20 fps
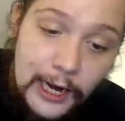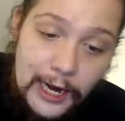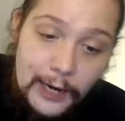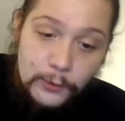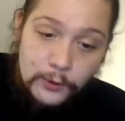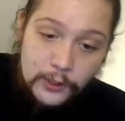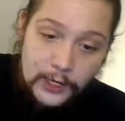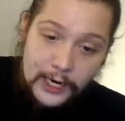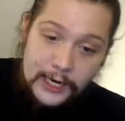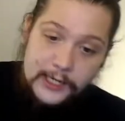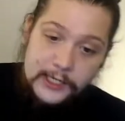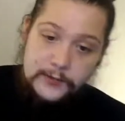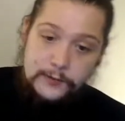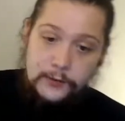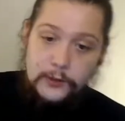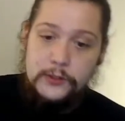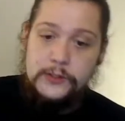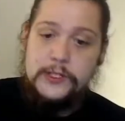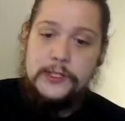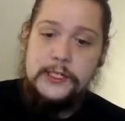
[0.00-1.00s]
Abu Qais
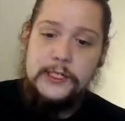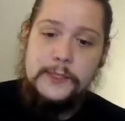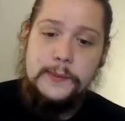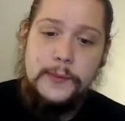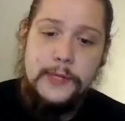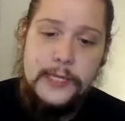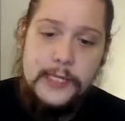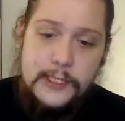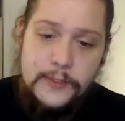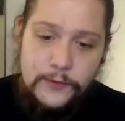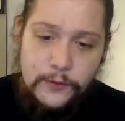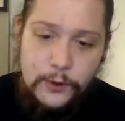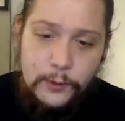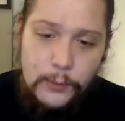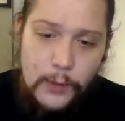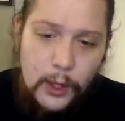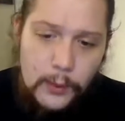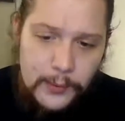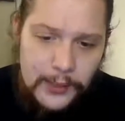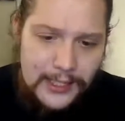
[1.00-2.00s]
froze in his place. For a
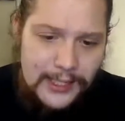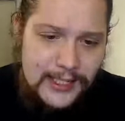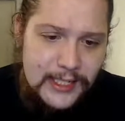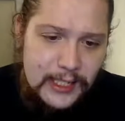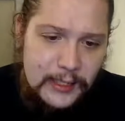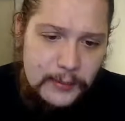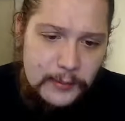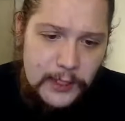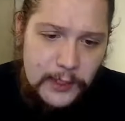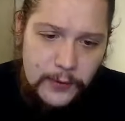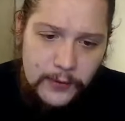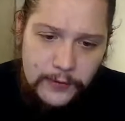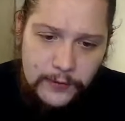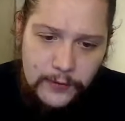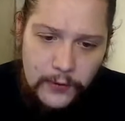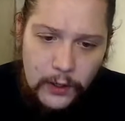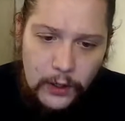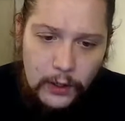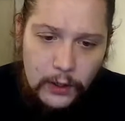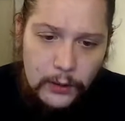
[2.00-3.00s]
moment, it seemed he would
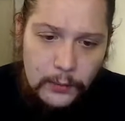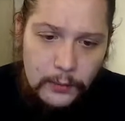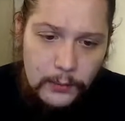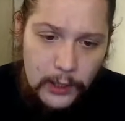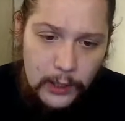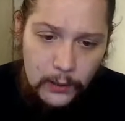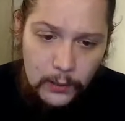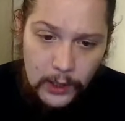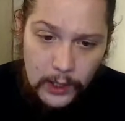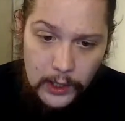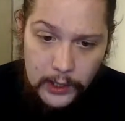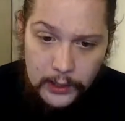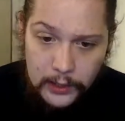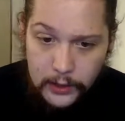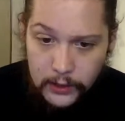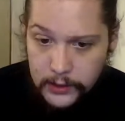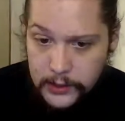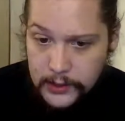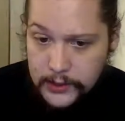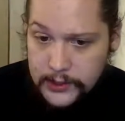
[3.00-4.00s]
fall. Marwan
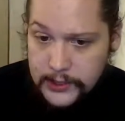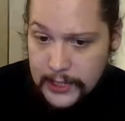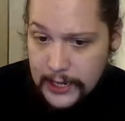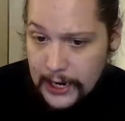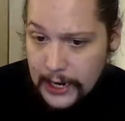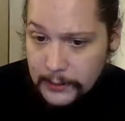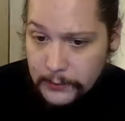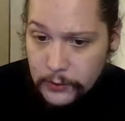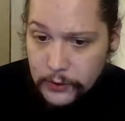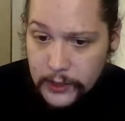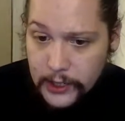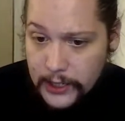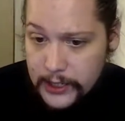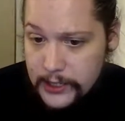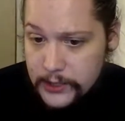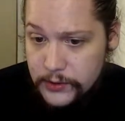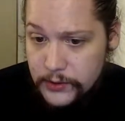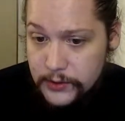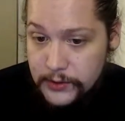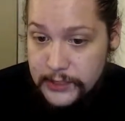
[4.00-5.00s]
noticed that Abu
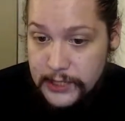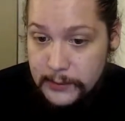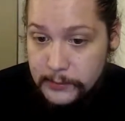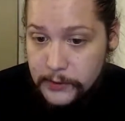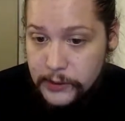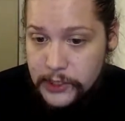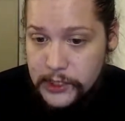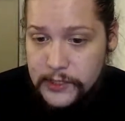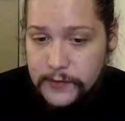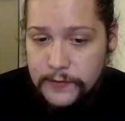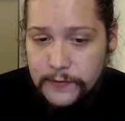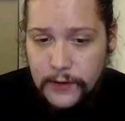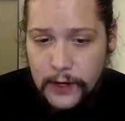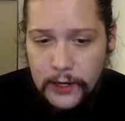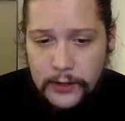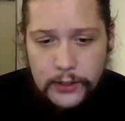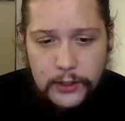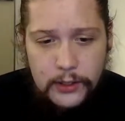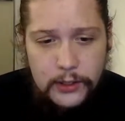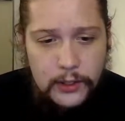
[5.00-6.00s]
Qais resembled his
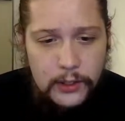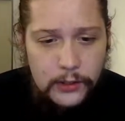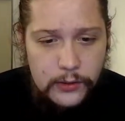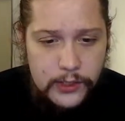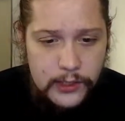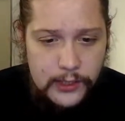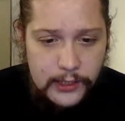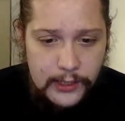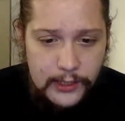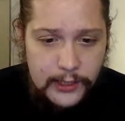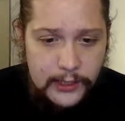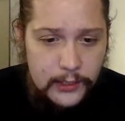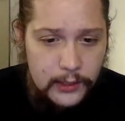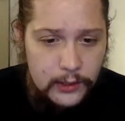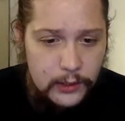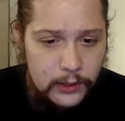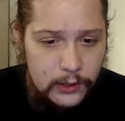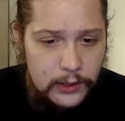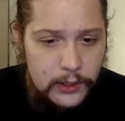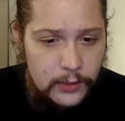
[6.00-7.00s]
father closely, and he
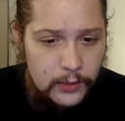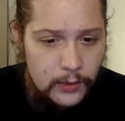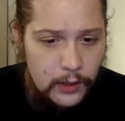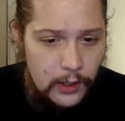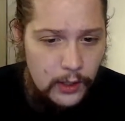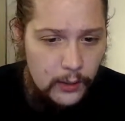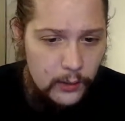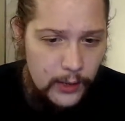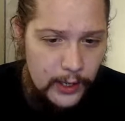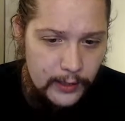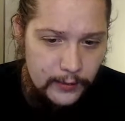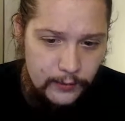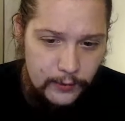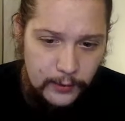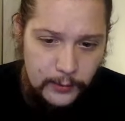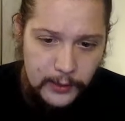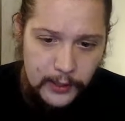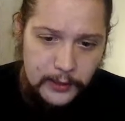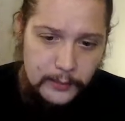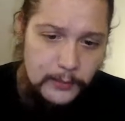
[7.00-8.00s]
looked away
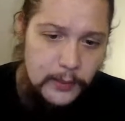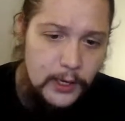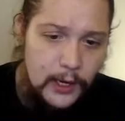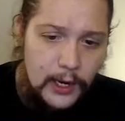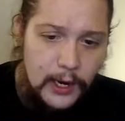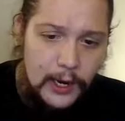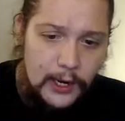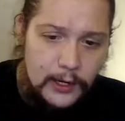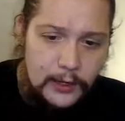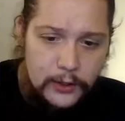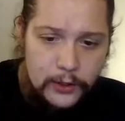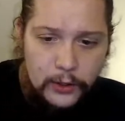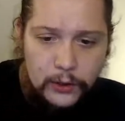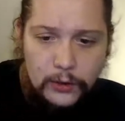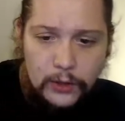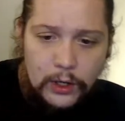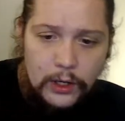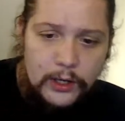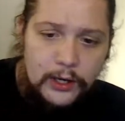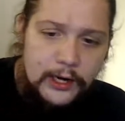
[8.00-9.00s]
from him, no
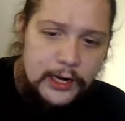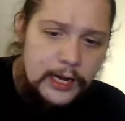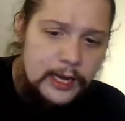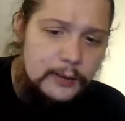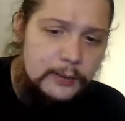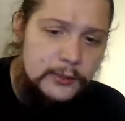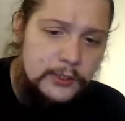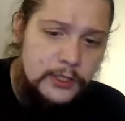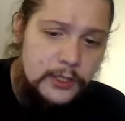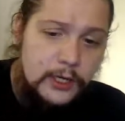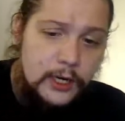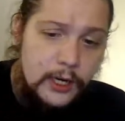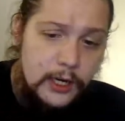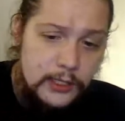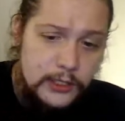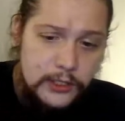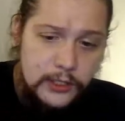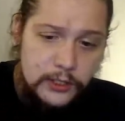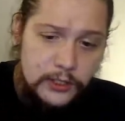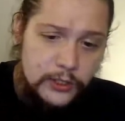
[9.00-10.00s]
longer able to
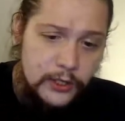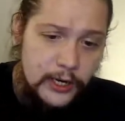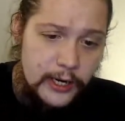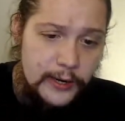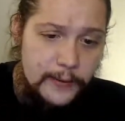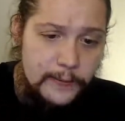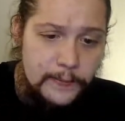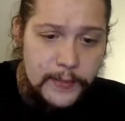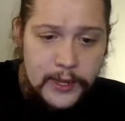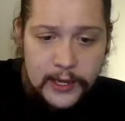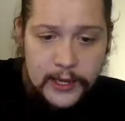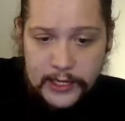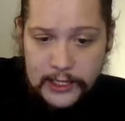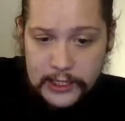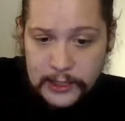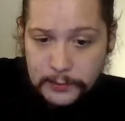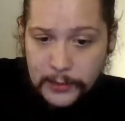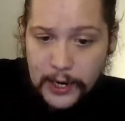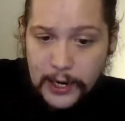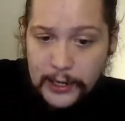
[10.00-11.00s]
concentrate
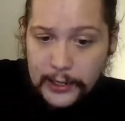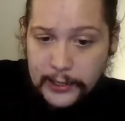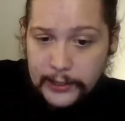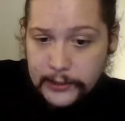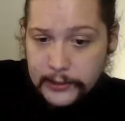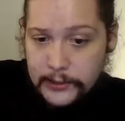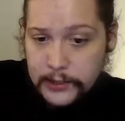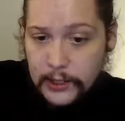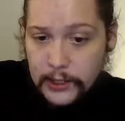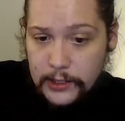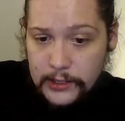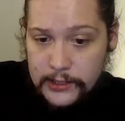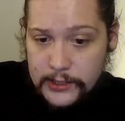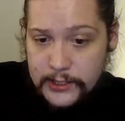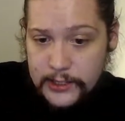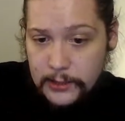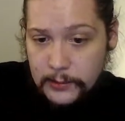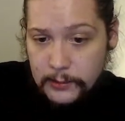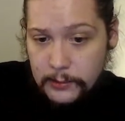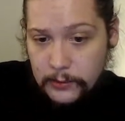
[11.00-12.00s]
his mind on a
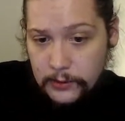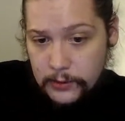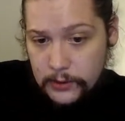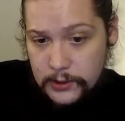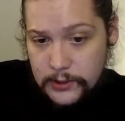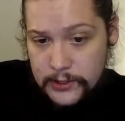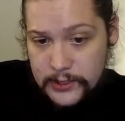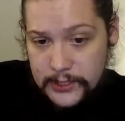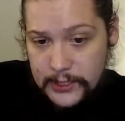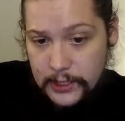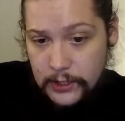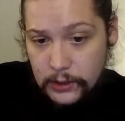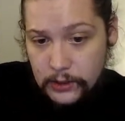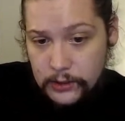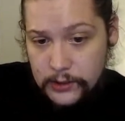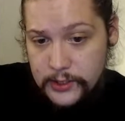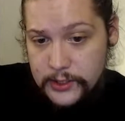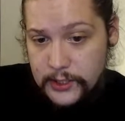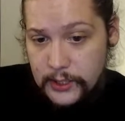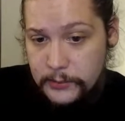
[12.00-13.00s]

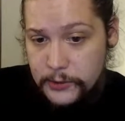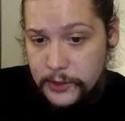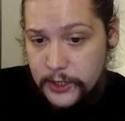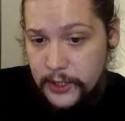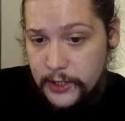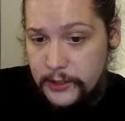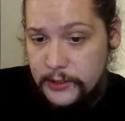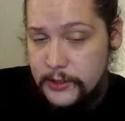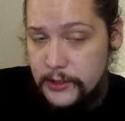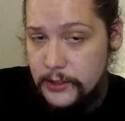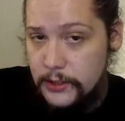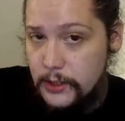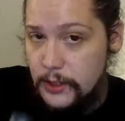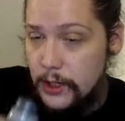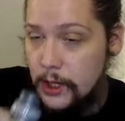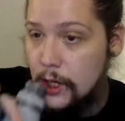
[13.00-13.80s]
single subject.